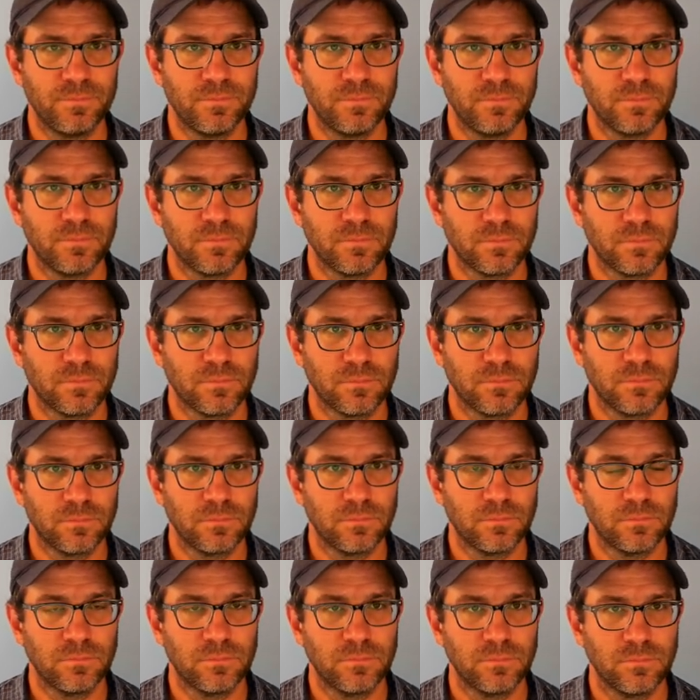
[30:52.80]

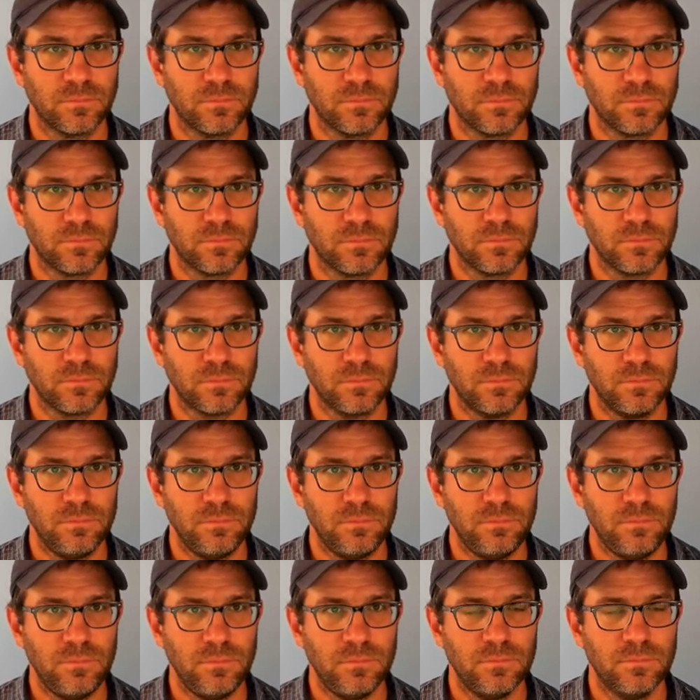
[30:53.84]

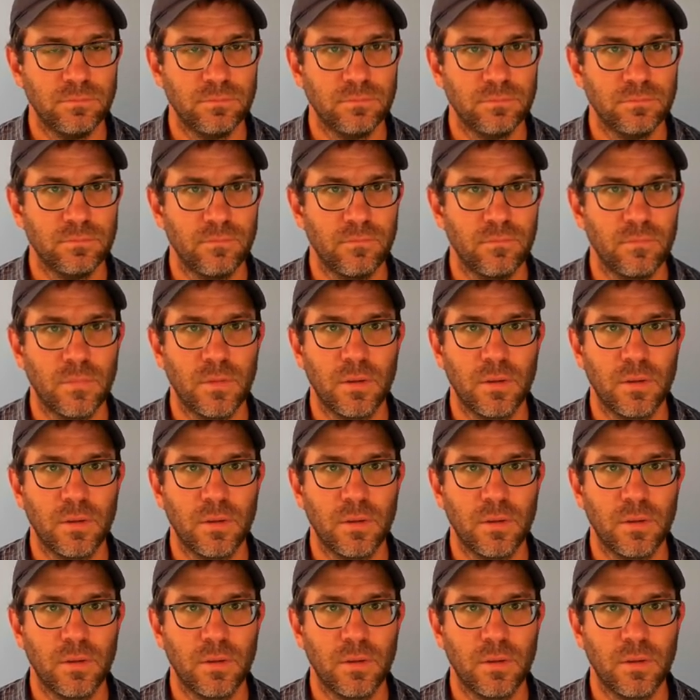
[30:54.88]
Nothing is said.